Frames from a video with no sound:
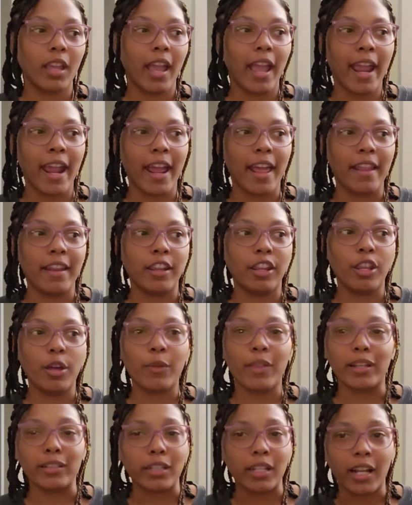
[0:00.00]
And though
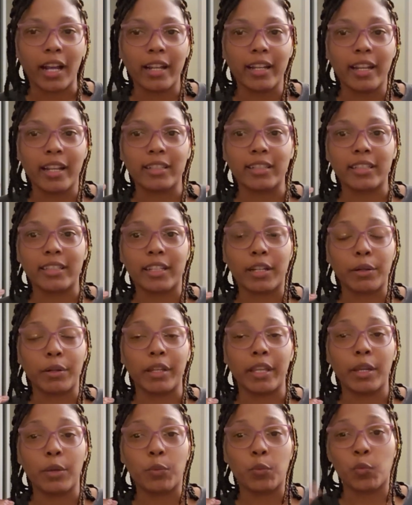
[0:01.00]
that's not
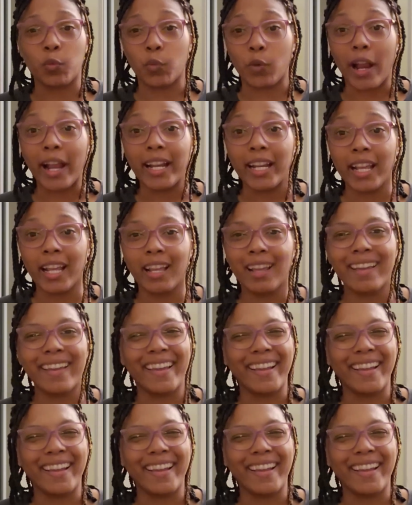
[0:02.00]
necessarily writing,